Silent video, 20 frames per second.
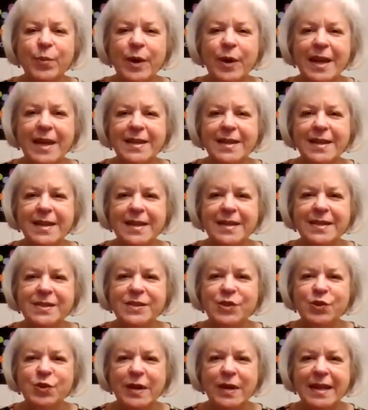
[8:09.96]
Brandie
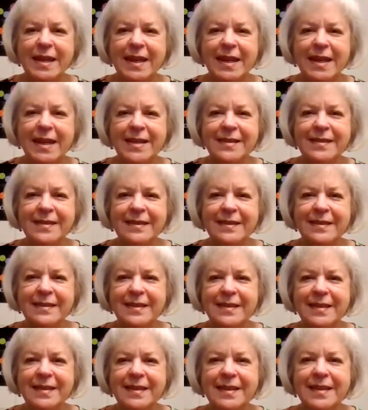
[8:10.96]
is joining
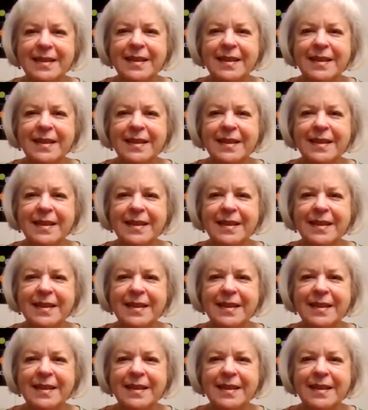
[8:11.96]
us.